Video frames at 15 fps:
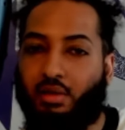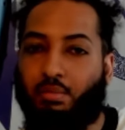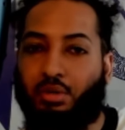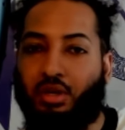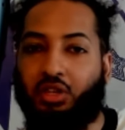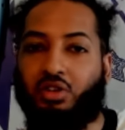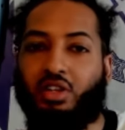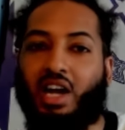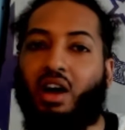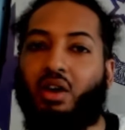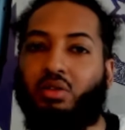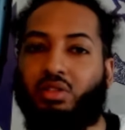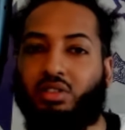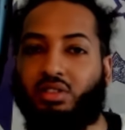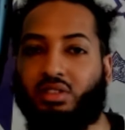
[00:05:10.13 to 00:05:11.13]
petered
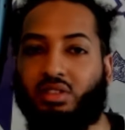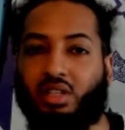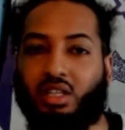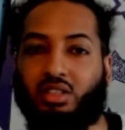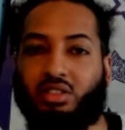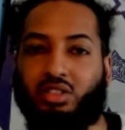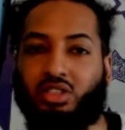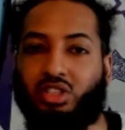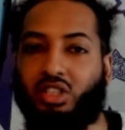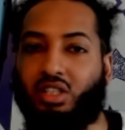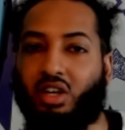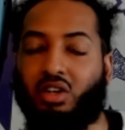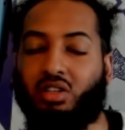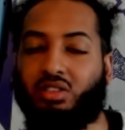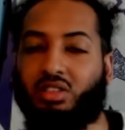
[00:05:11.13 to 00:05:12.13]
out. Like
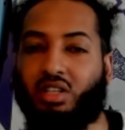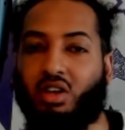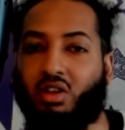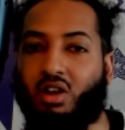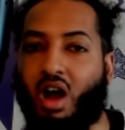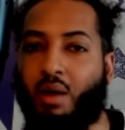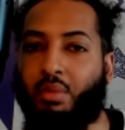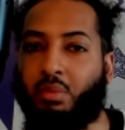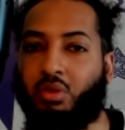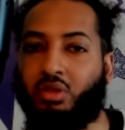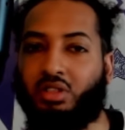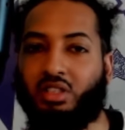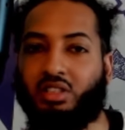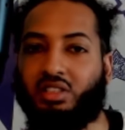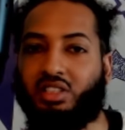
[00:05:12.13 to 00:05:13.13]
her comic book
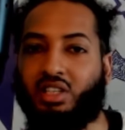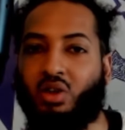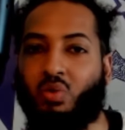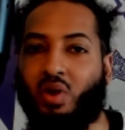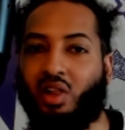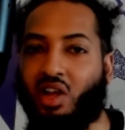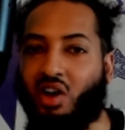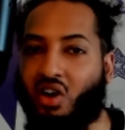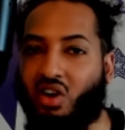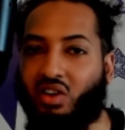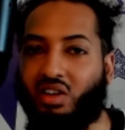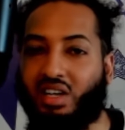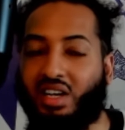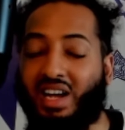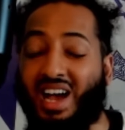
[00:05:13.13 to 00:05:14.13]
didn't sell well at
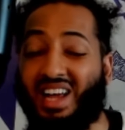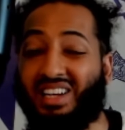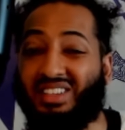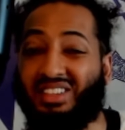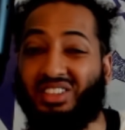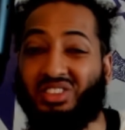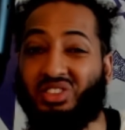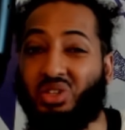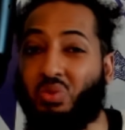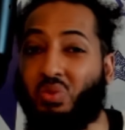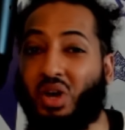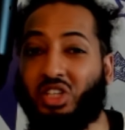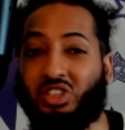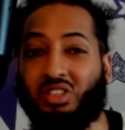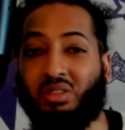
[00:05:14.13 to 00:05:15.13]
all. And there's no
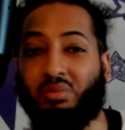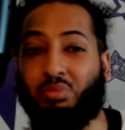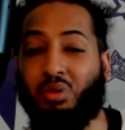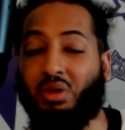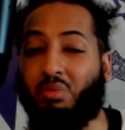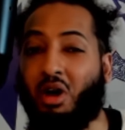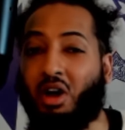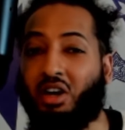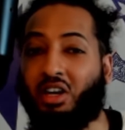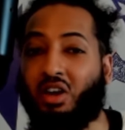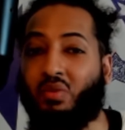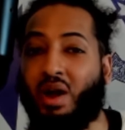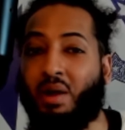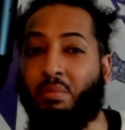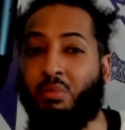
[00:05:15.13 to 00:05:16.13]
rush to put Monica
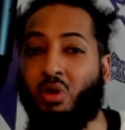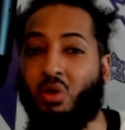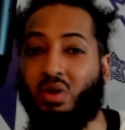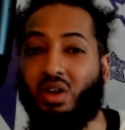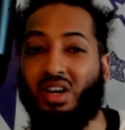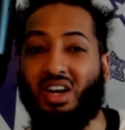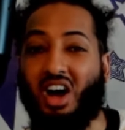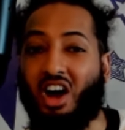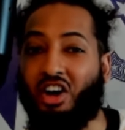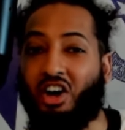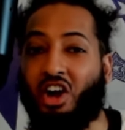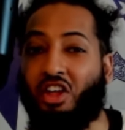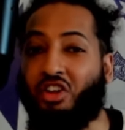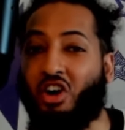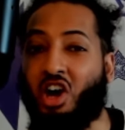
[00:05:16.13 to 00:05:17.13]
Rambeau on
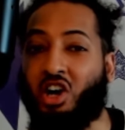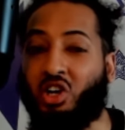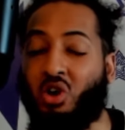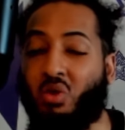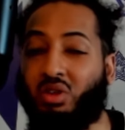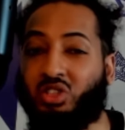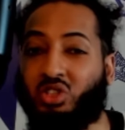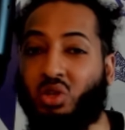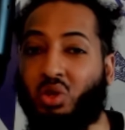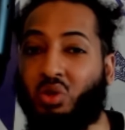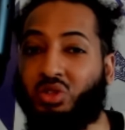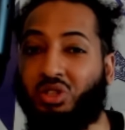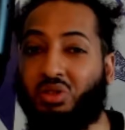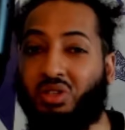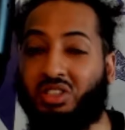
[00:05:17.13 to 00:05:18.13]
another ongoing solo
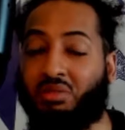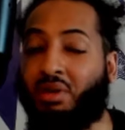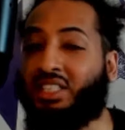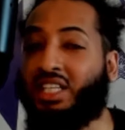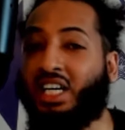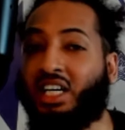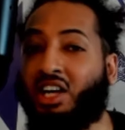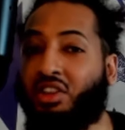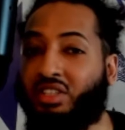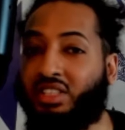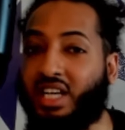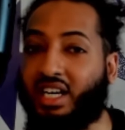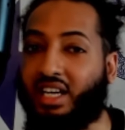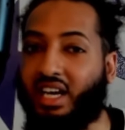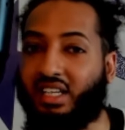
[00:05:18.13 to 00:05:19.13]
series. It might take another
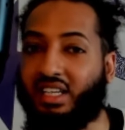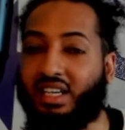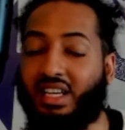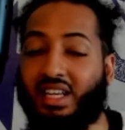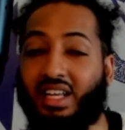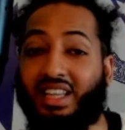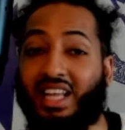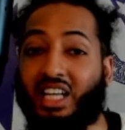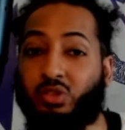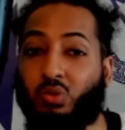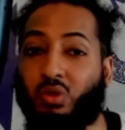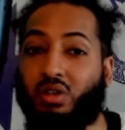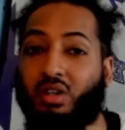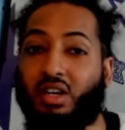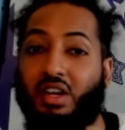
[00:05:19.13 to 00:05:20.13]
decade. That's
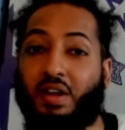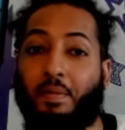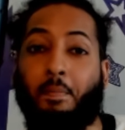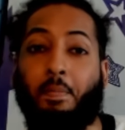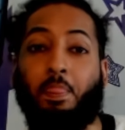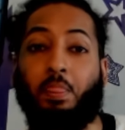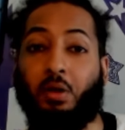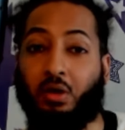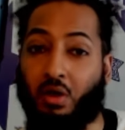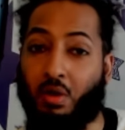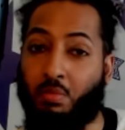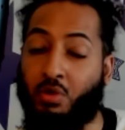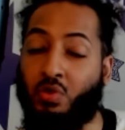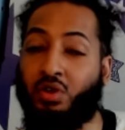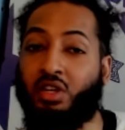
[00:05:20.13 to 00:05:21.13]
what the
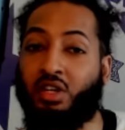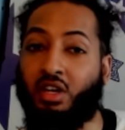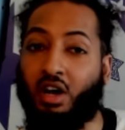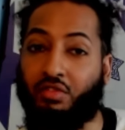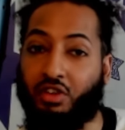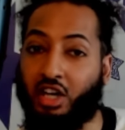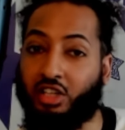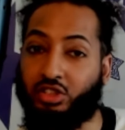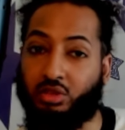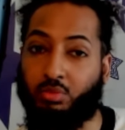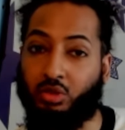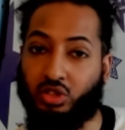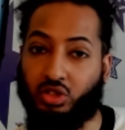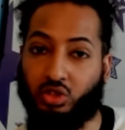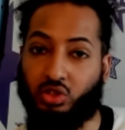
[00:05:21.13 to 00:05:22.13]
community of
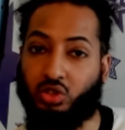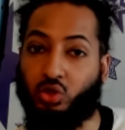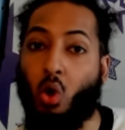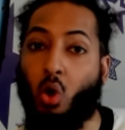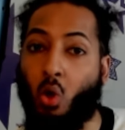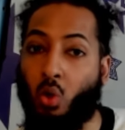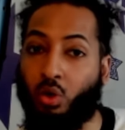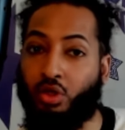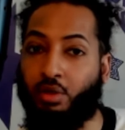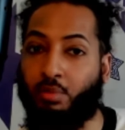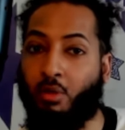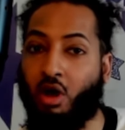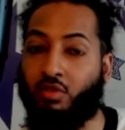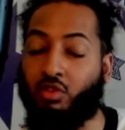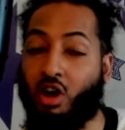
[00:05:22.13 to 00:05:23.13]
customers told
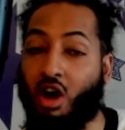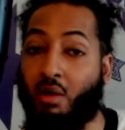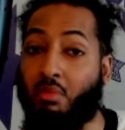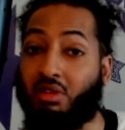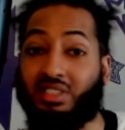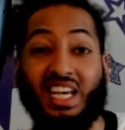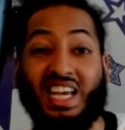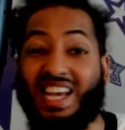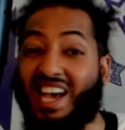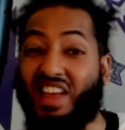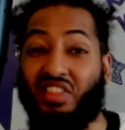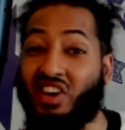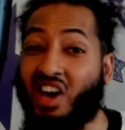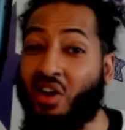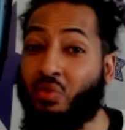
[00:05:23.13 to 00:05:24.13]
Marvel Comics. And
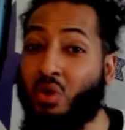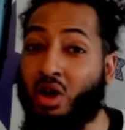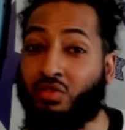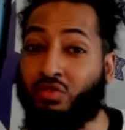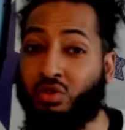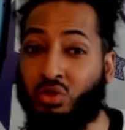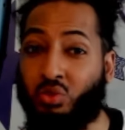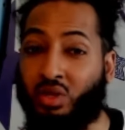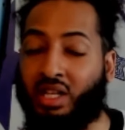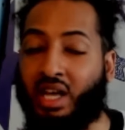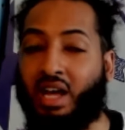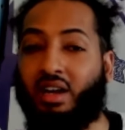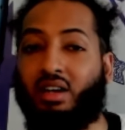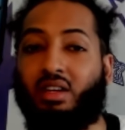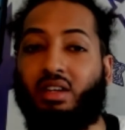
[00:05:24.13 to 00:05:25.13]
they're not wrong for doing that.